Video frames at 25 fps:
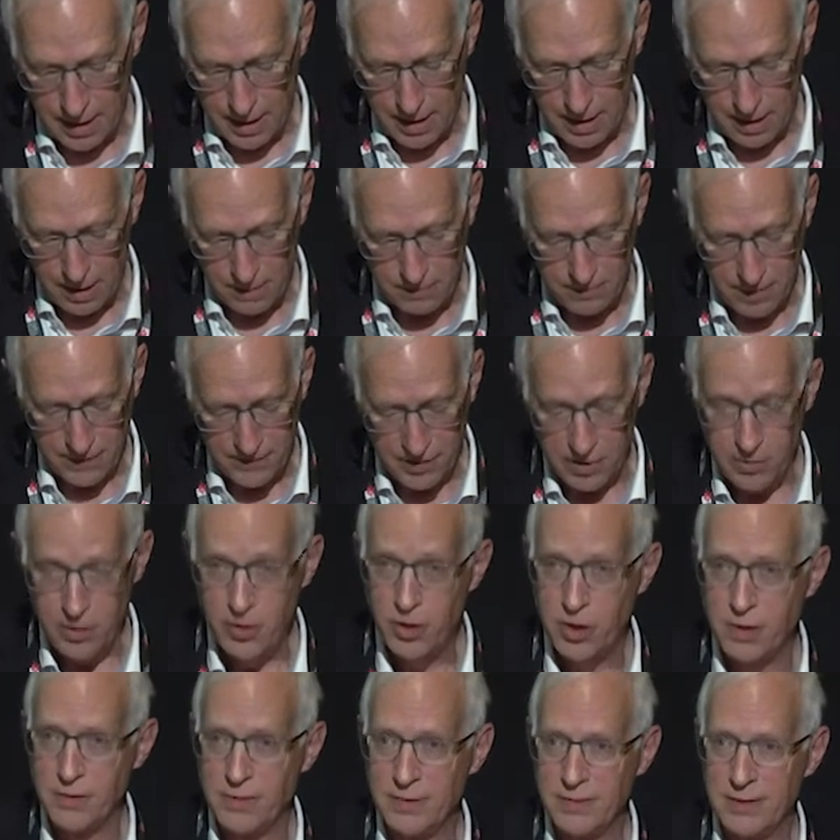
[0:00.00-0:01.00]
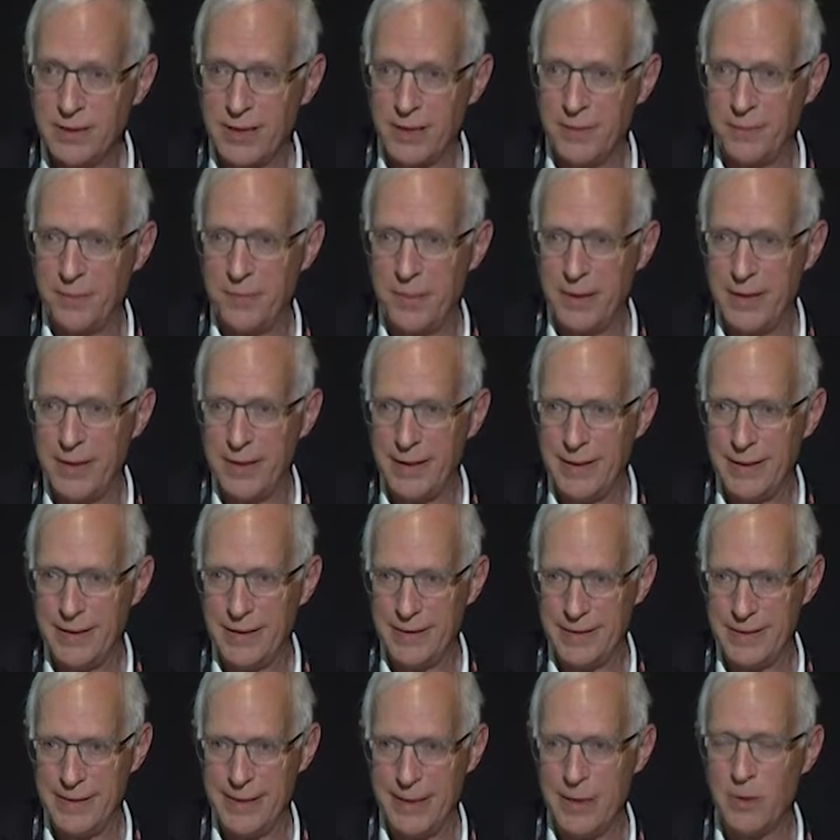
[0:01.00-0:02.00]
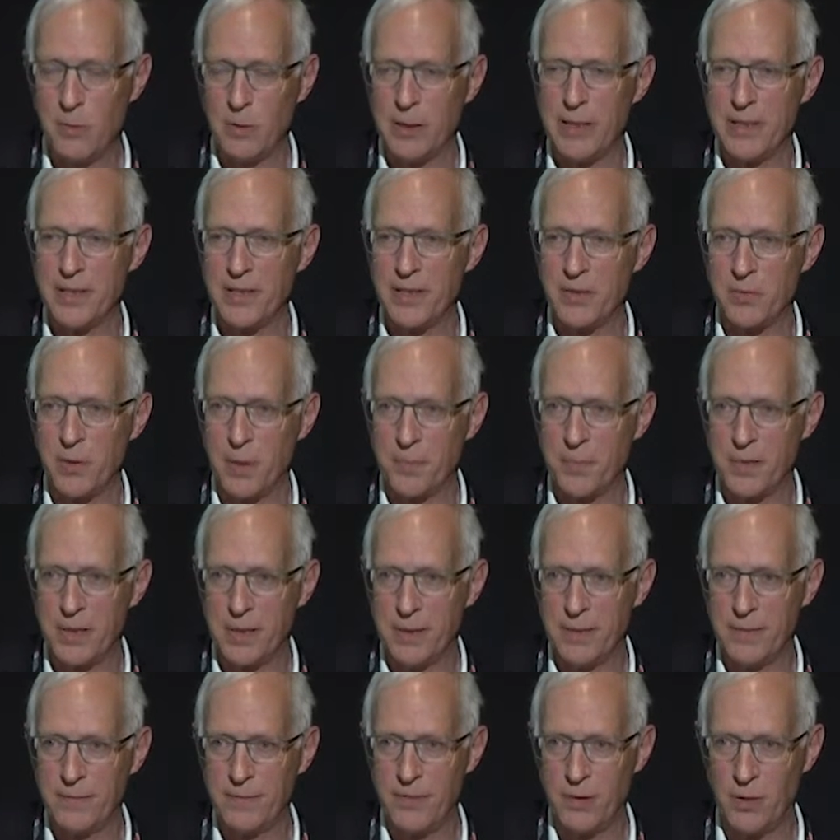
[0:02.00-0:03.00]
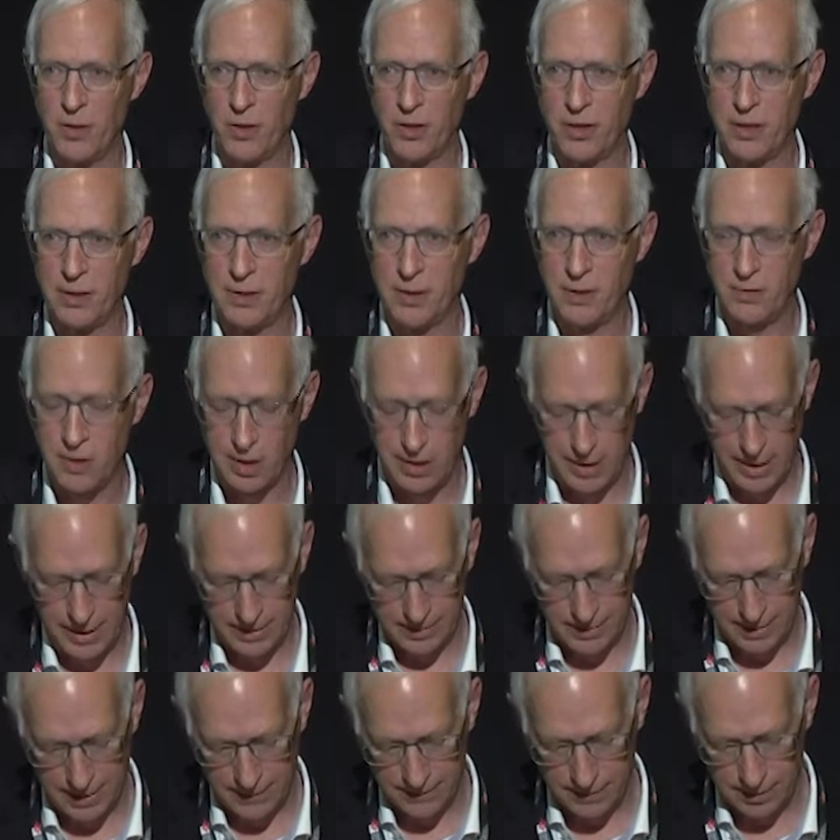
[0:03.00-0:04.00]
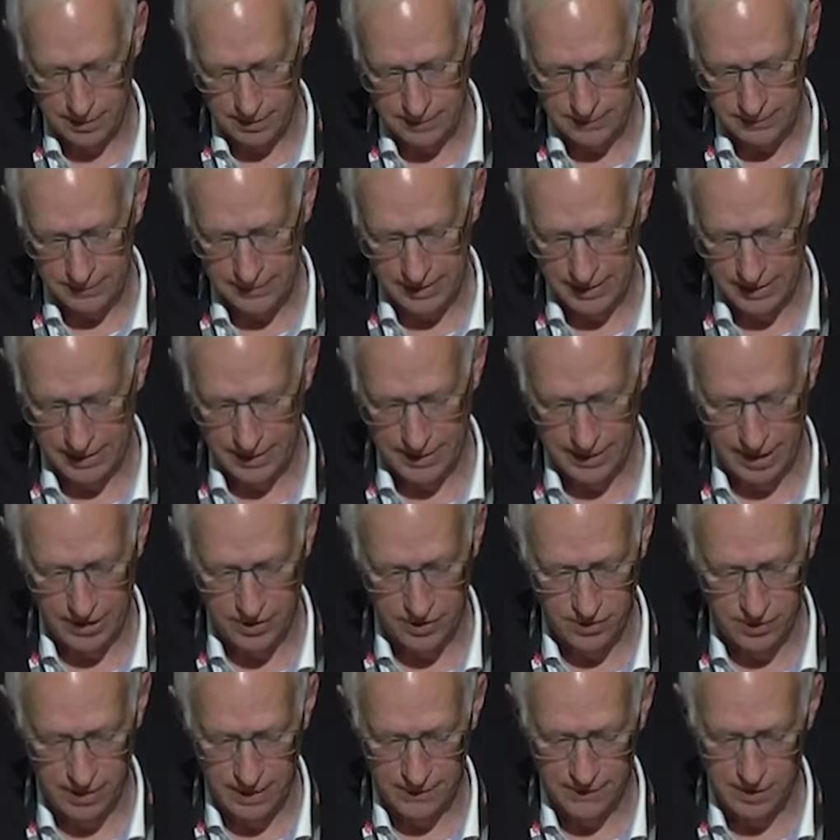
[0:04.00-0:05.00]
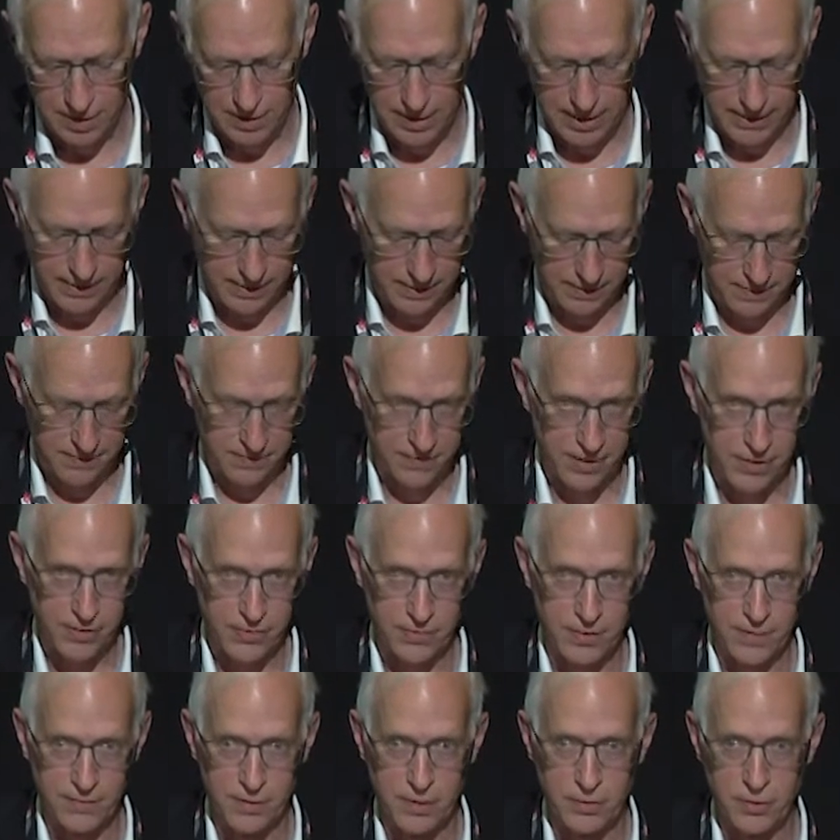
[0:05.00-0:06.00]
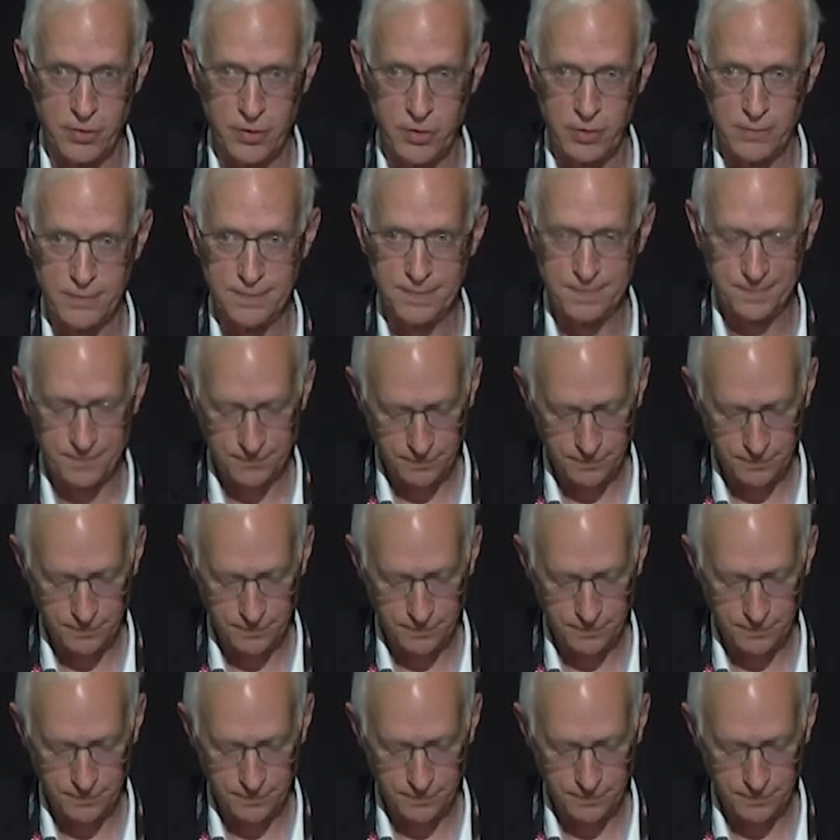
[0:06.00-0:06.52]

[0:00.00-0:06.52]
A revolution can be equally disruptive on a localized level, at a national level, like the French Revolution